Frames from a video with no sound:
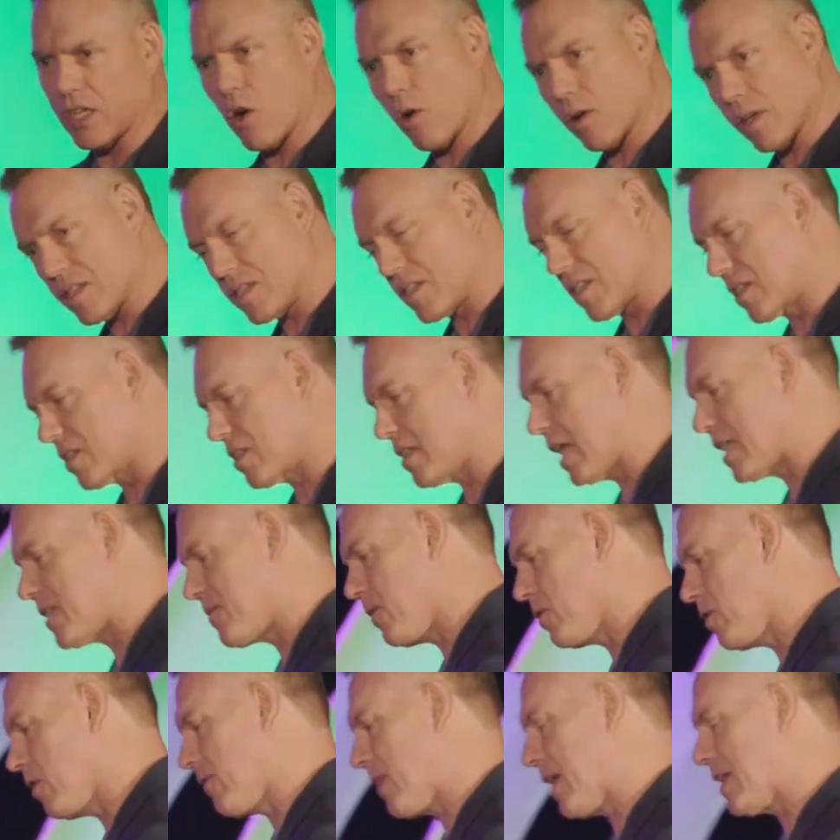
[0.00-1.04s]
and go to
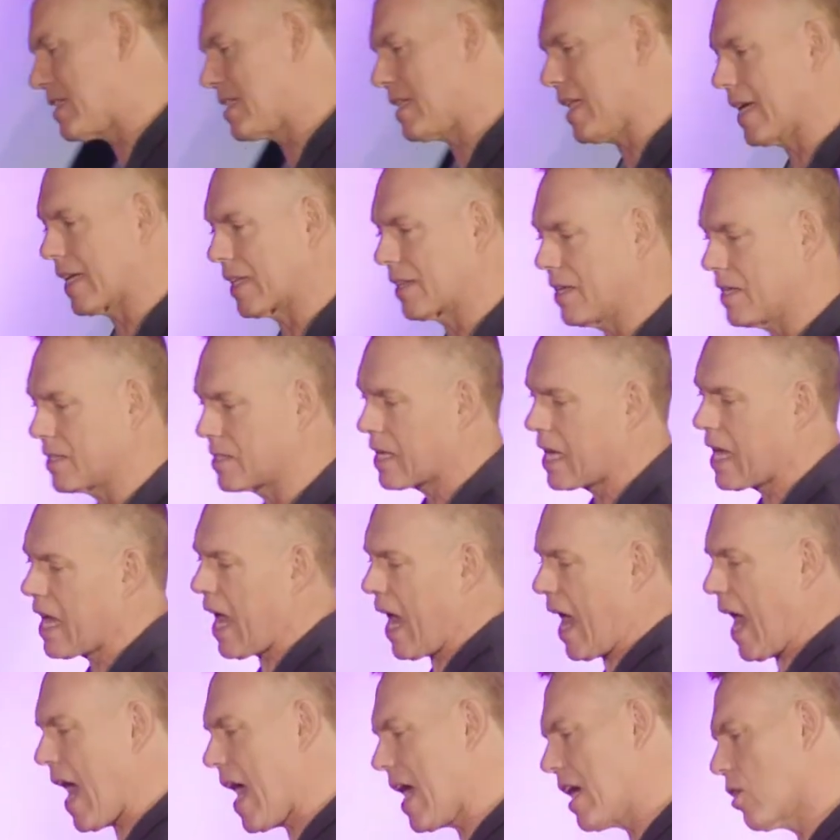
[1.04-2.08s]
successful events like this,
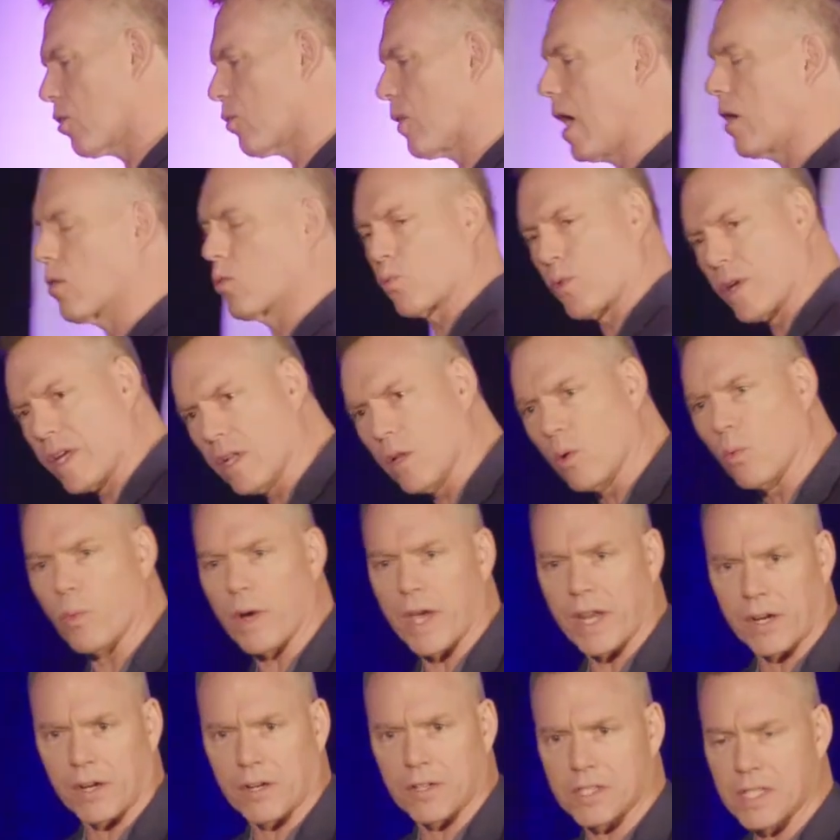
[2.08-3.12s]
hang around real
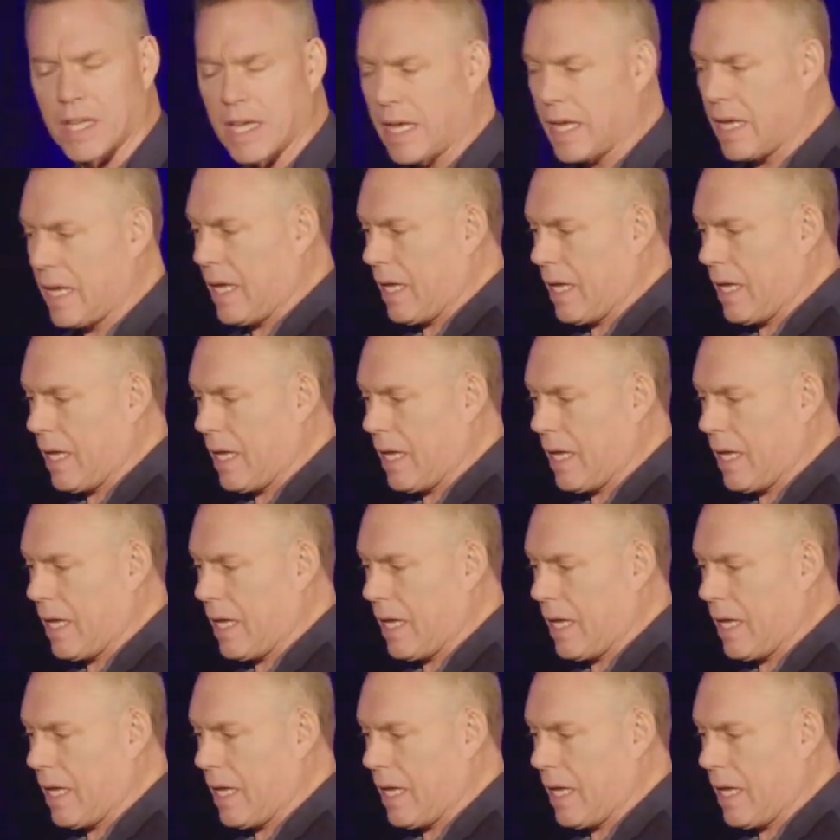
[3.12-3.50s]
winners.